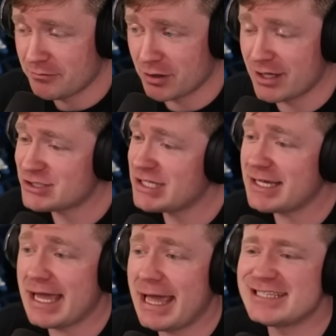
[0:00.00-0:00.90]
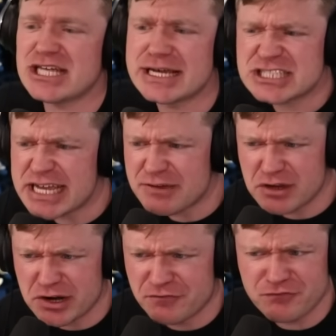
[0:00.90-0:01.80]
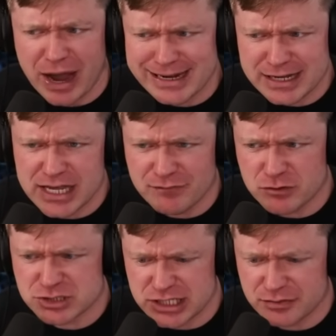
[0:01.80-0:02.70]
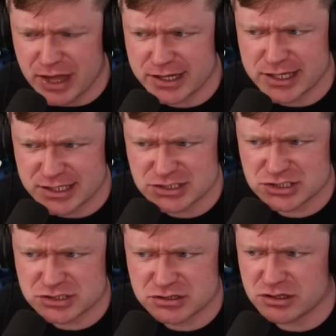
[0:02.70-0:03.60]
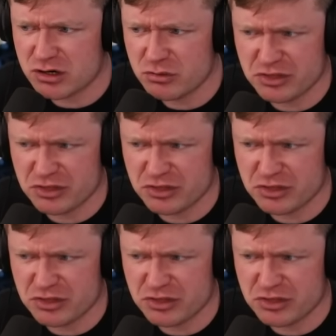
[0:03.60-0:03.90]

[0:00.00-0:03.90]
But let's see, is he even gonna fight any of them, seeing that he is, you know,